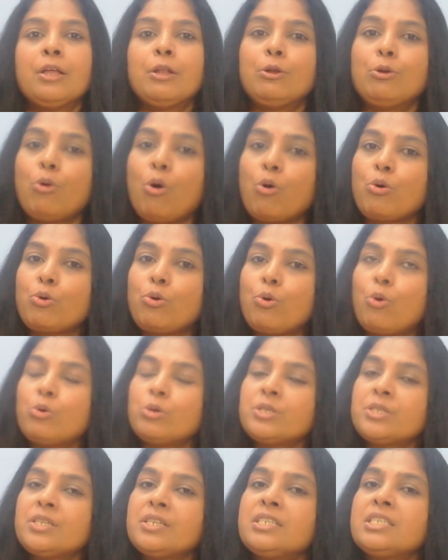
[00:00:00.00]
long
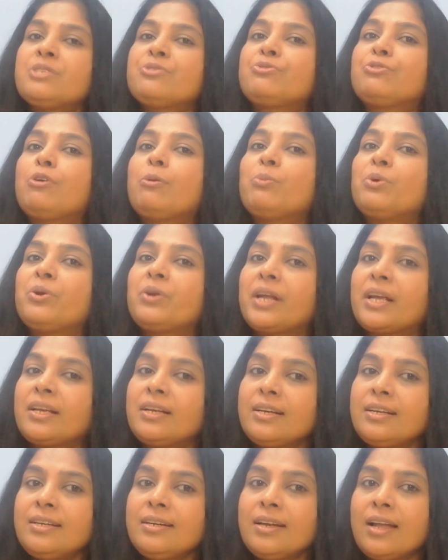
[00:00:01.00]
courses from a
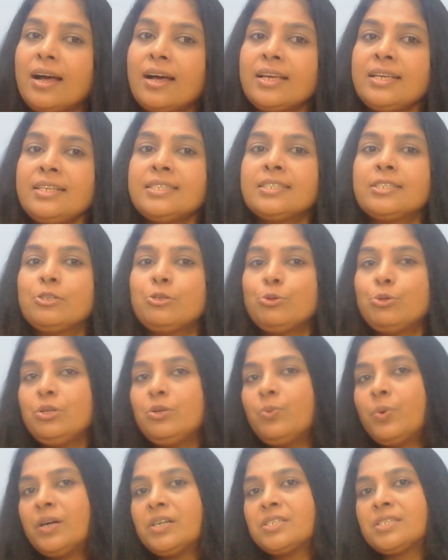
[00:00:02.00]
recognized
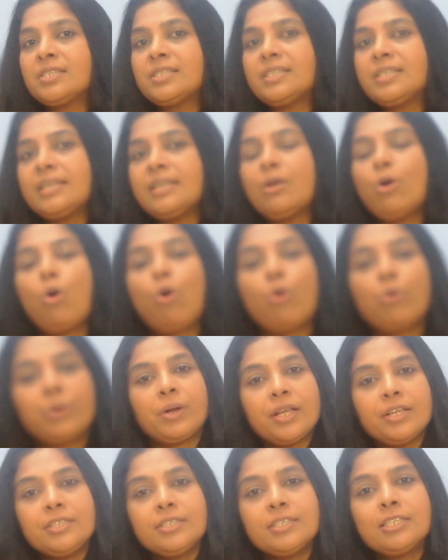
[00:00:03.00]
university or
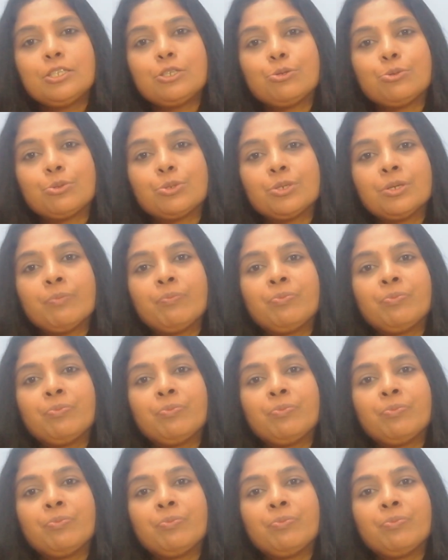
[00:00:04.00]
institute.